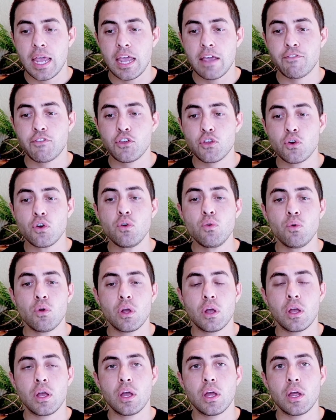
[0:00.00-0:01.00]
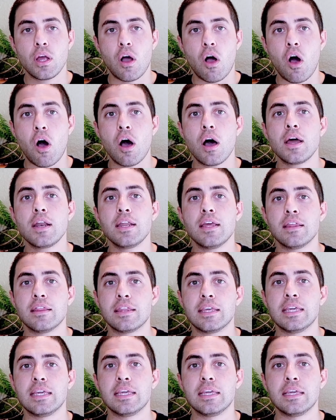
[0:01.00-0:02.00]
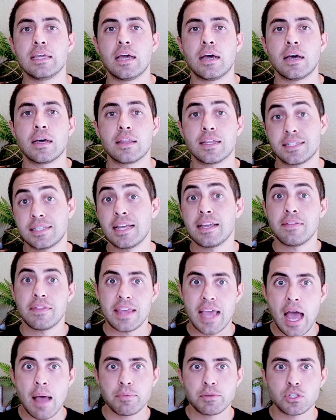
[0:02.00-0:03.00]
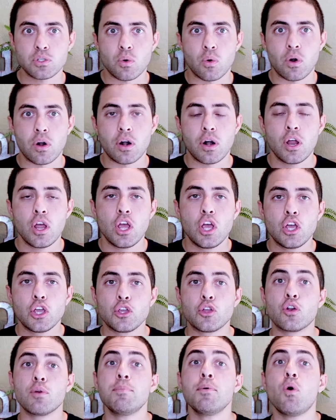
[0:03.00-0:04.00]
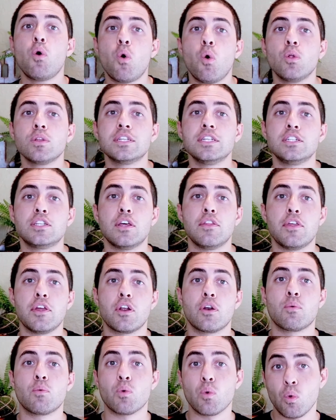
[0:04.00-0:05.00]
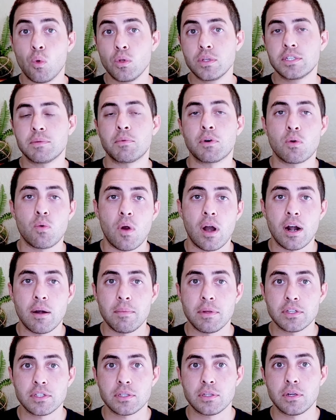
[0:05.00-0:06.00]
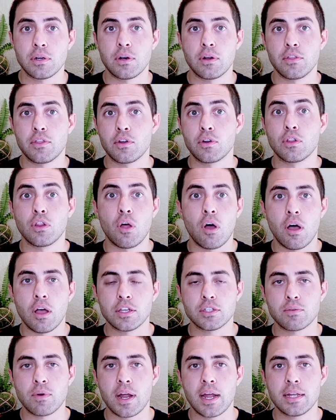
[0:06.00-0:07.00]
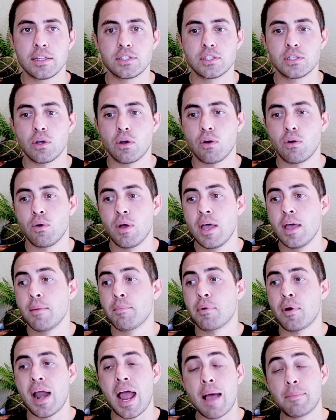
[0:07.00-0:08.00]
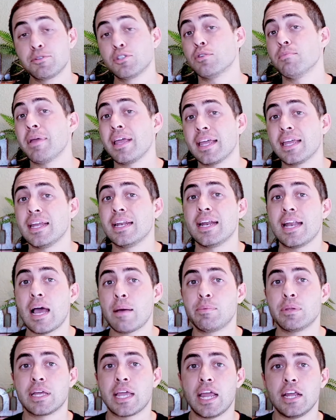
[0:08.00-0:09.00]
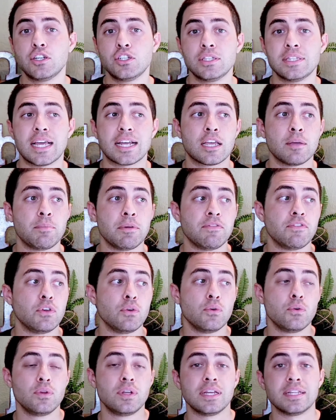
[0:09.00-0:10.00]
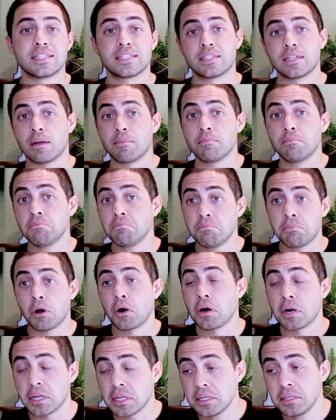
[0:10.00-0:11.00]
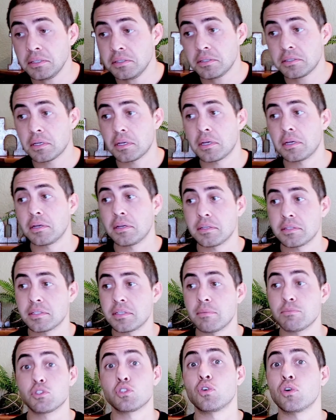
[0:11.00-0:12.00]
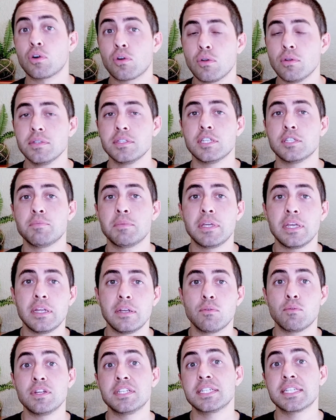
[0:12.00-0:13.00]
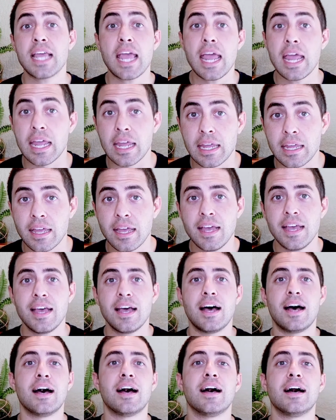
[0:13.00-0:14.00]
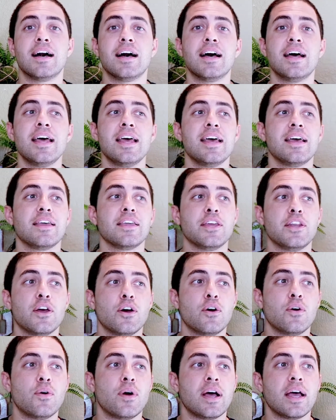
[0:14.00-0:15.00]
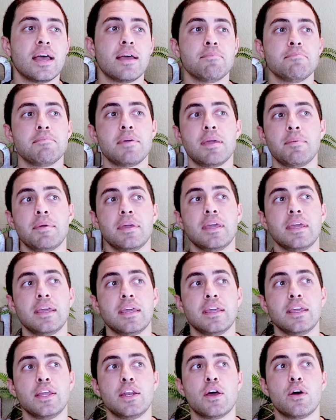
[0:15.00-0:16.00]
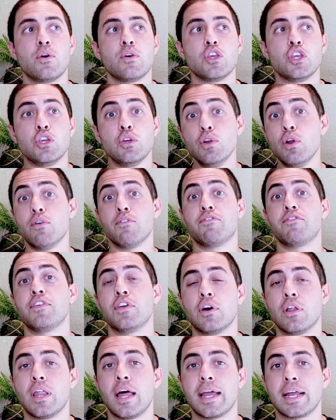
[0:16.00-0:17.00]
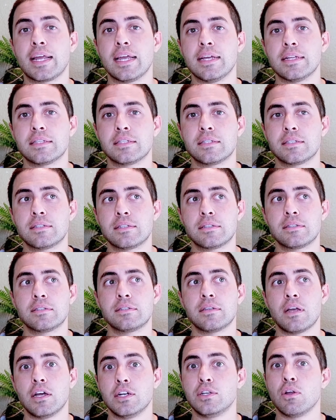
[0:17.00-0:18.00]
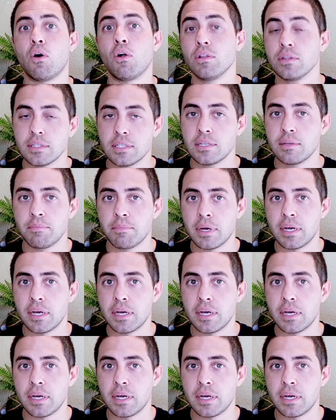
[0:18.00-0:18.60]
if you're on the, let's say in the App Store, you're beholden to their rules and requirements, their laws, right? So perhaps you're making an application that could be viewed in some parties, some circles, as being risque. Maybe, you don't feel like it's adult,